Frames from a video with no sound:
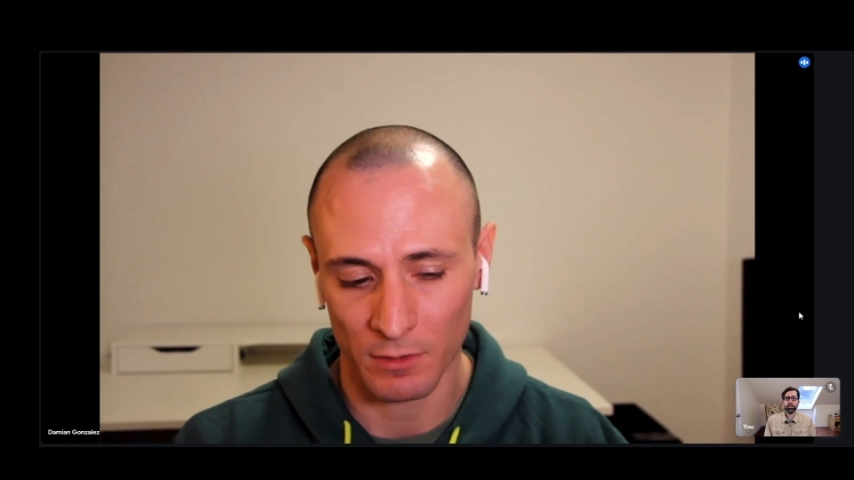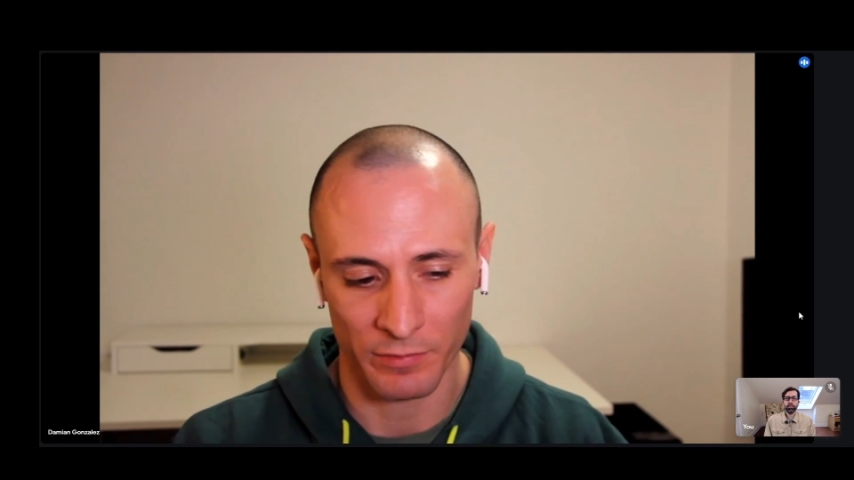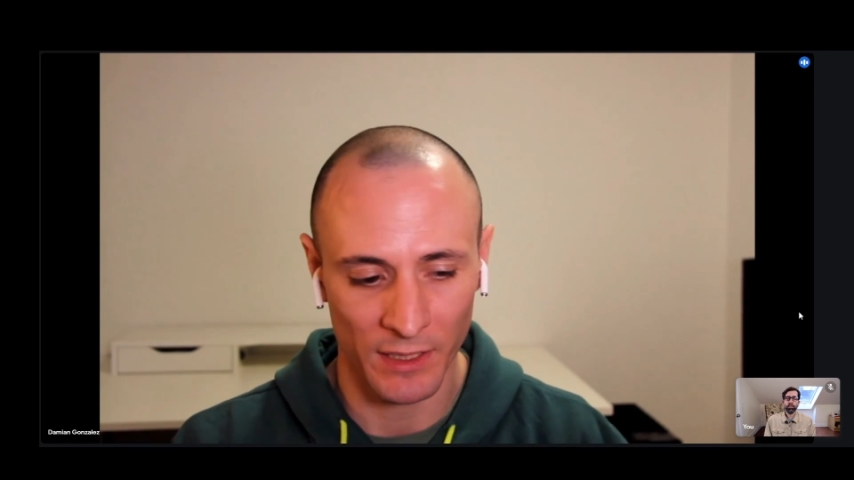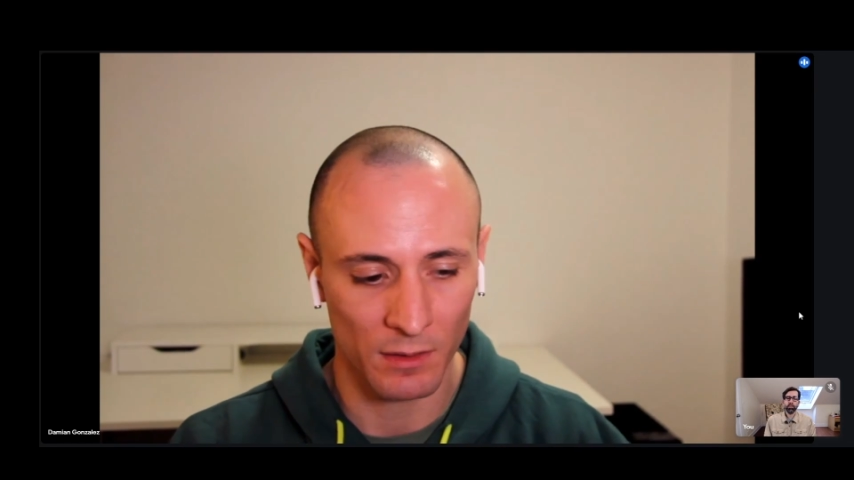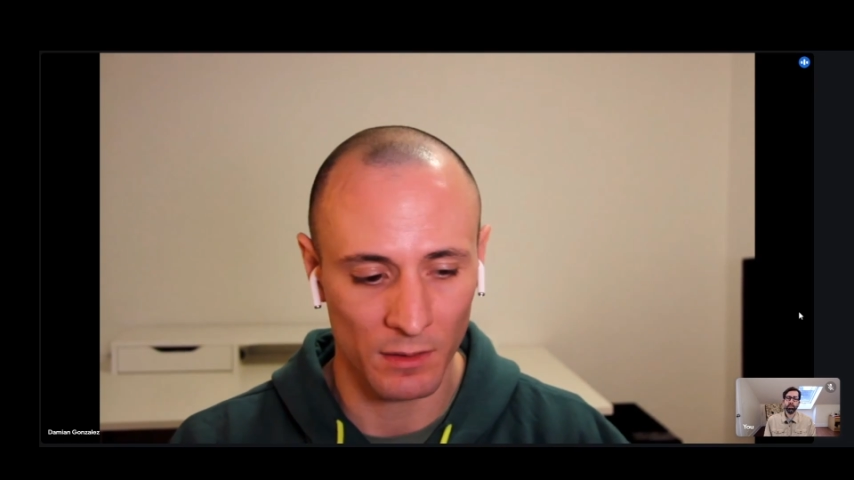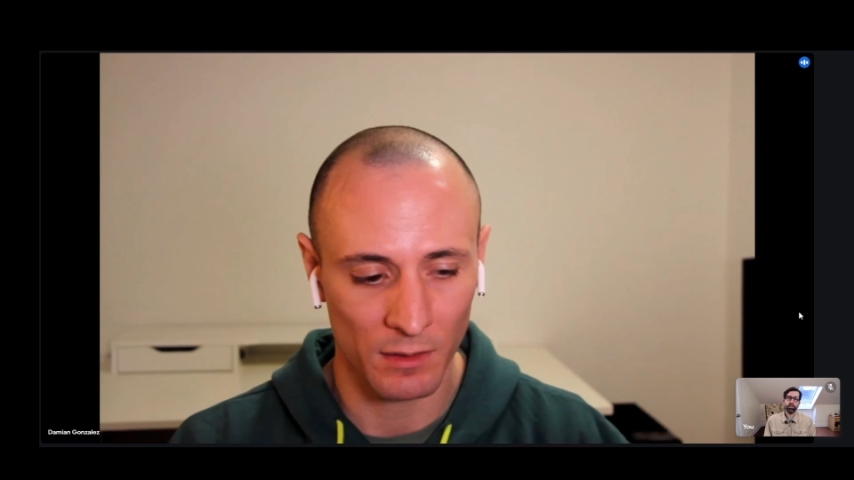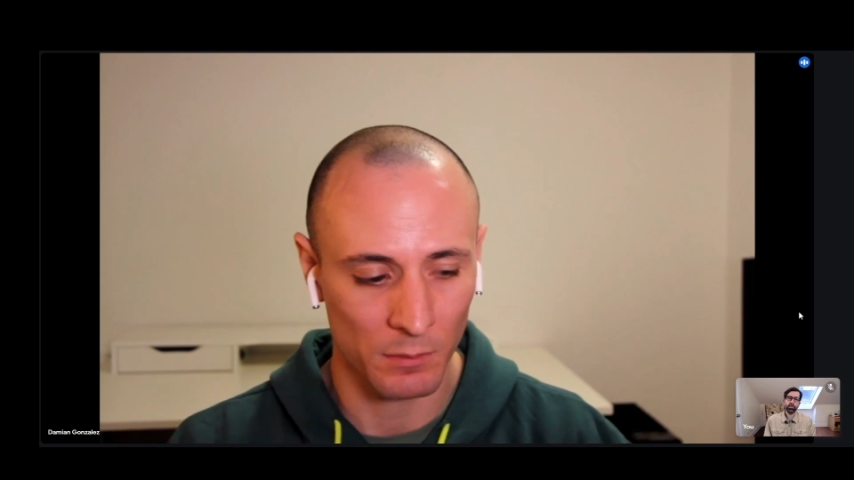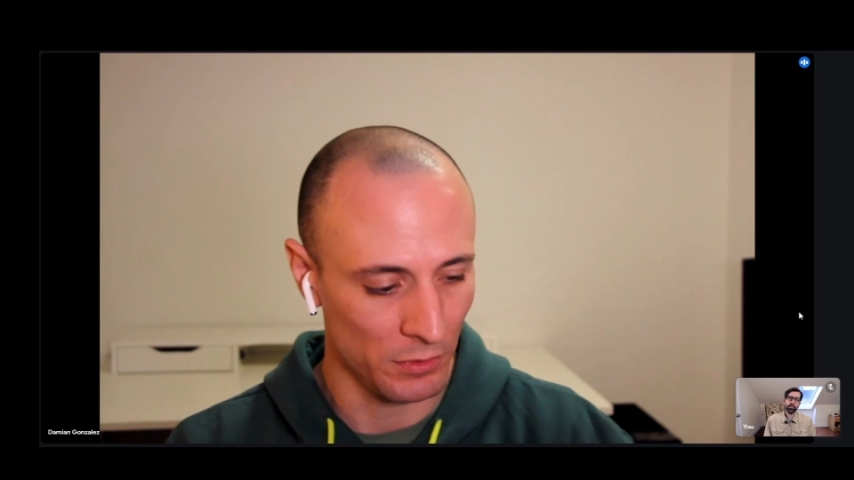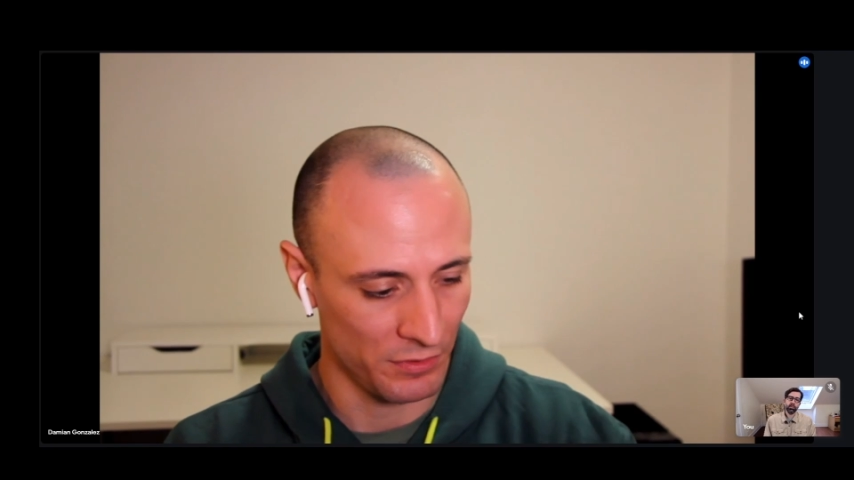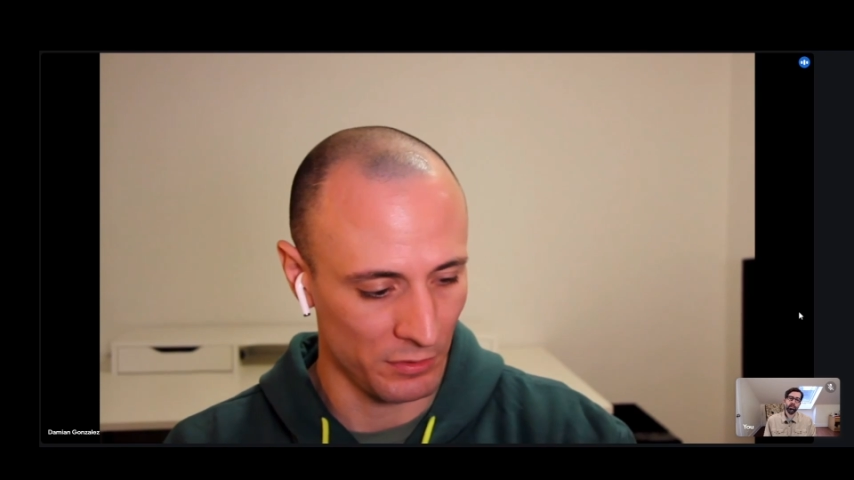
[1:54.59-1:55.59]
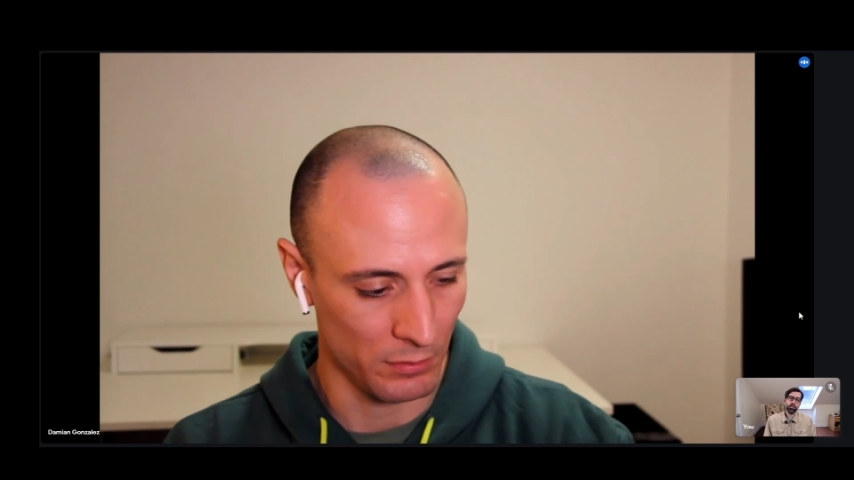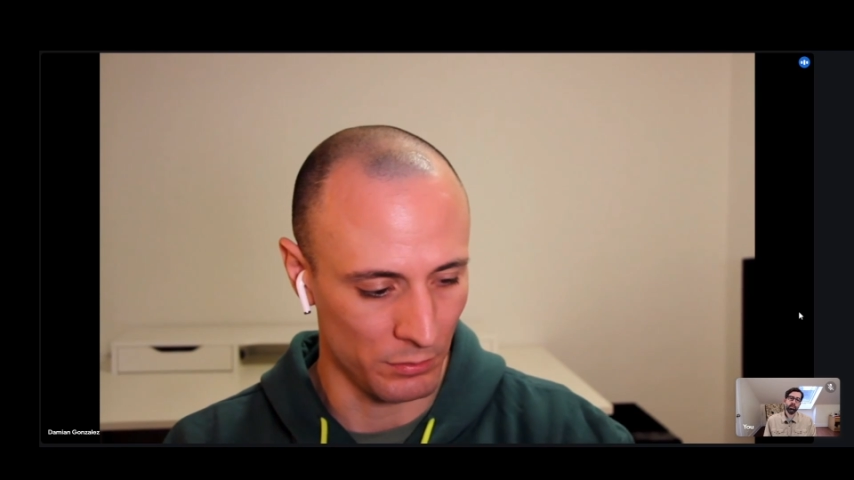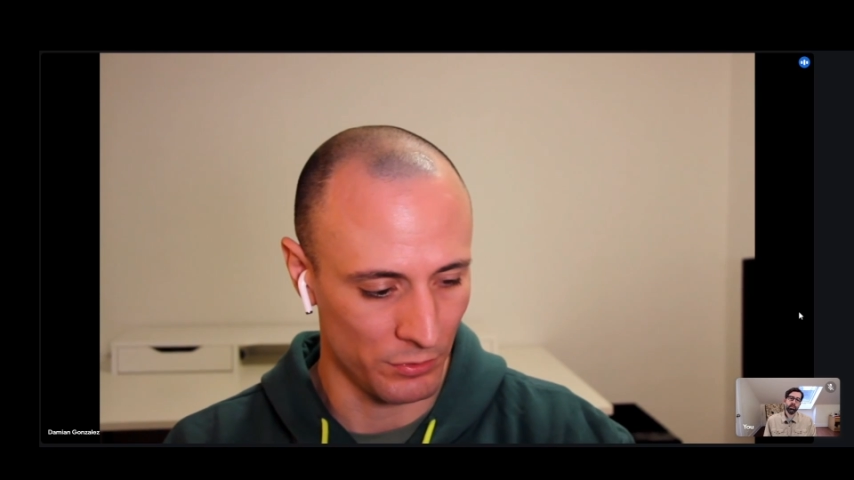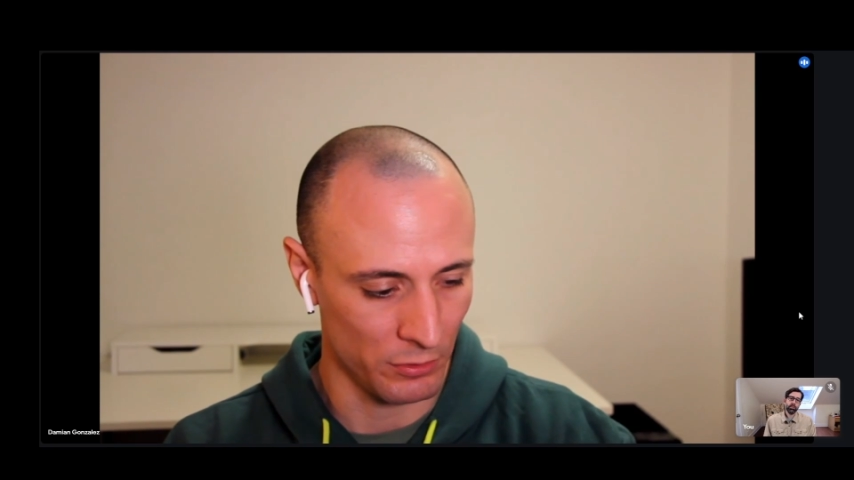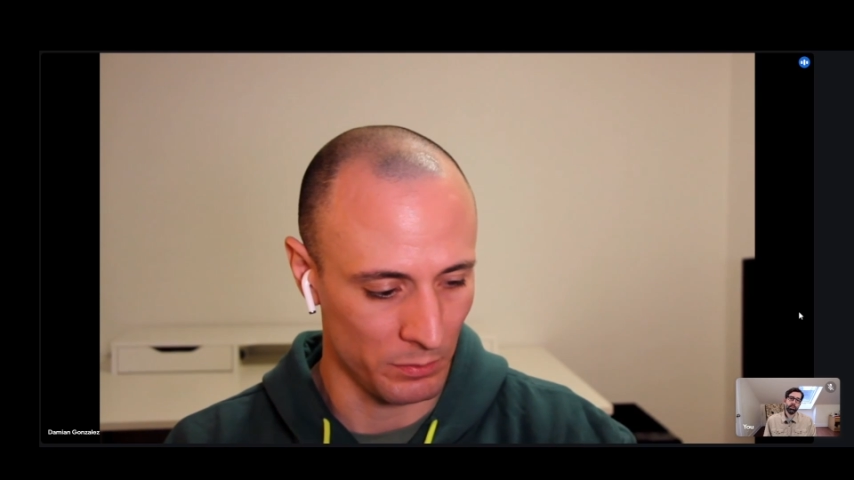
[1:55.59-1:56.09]
available to
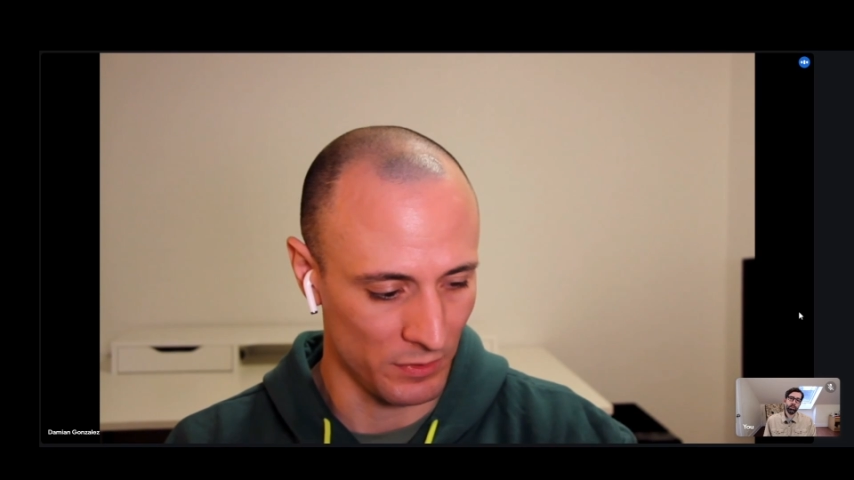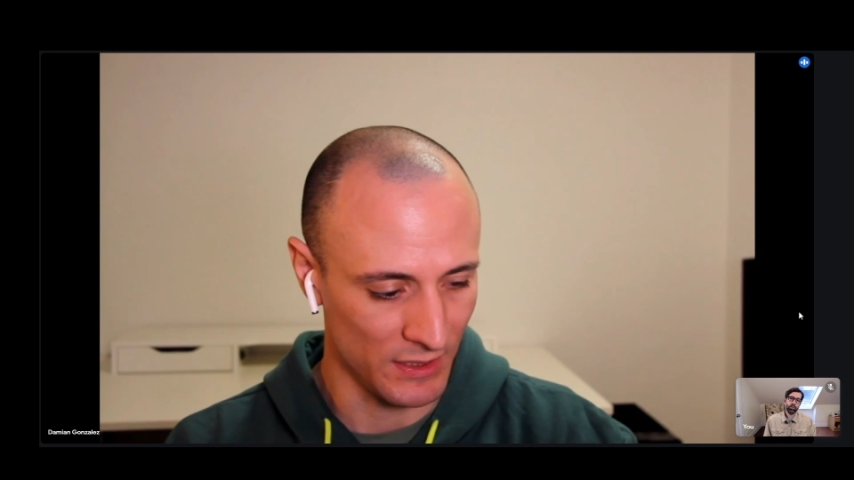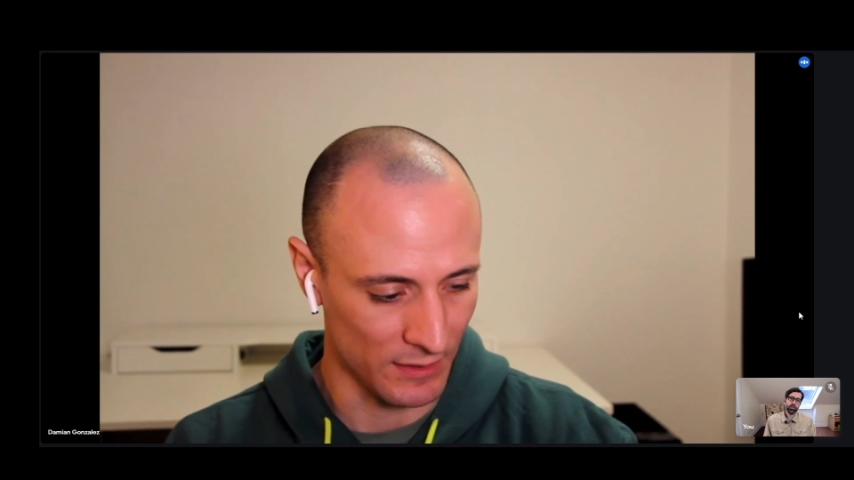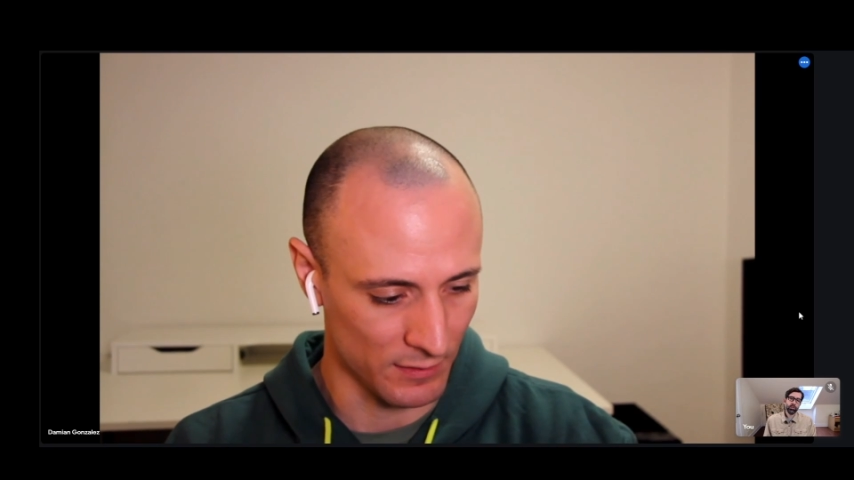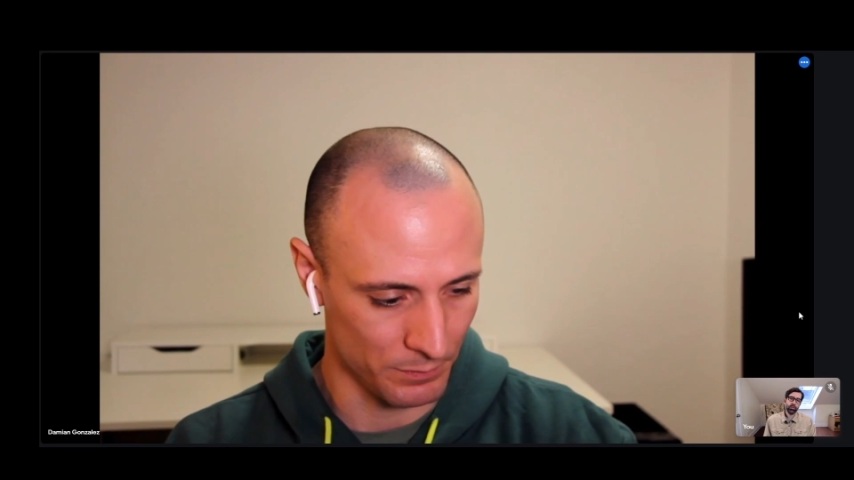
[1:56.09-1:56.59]
protect